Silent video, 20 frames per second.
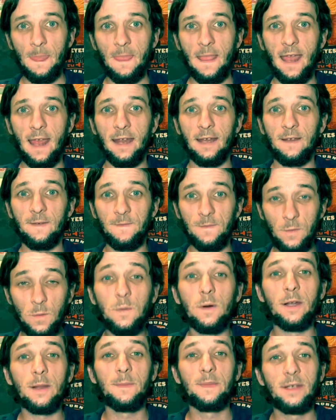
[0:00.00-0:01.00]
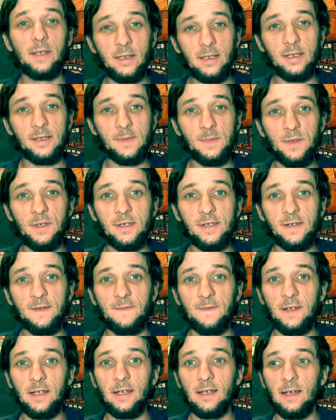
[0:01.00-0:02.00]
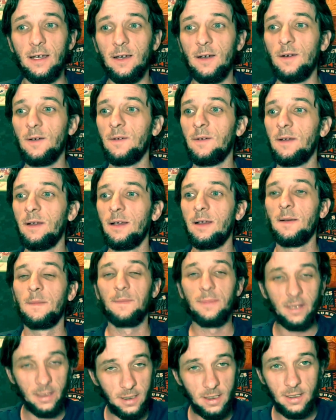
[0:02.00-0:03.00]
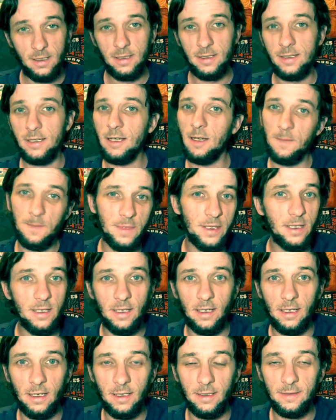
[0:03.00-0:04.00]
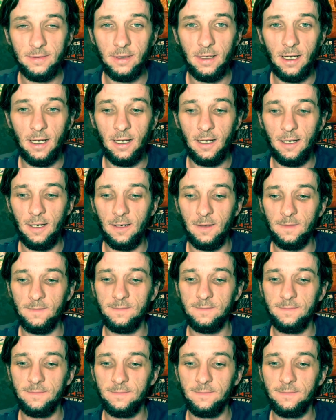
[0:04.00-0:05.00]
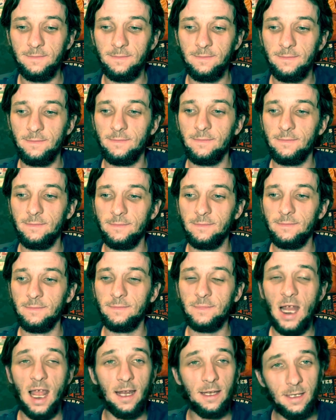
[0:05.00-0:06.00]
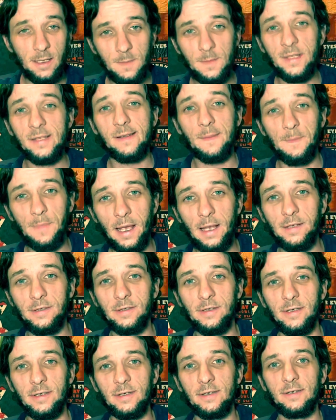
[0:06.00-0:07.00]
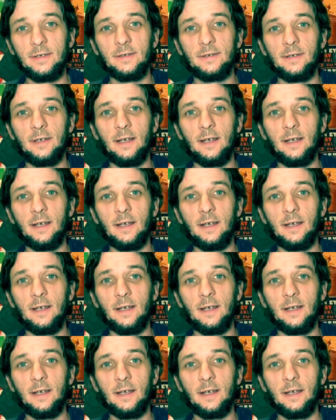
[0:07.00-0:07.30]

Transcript: And if you want to be in this music video, please come be in it. Um, I need me some Patriots.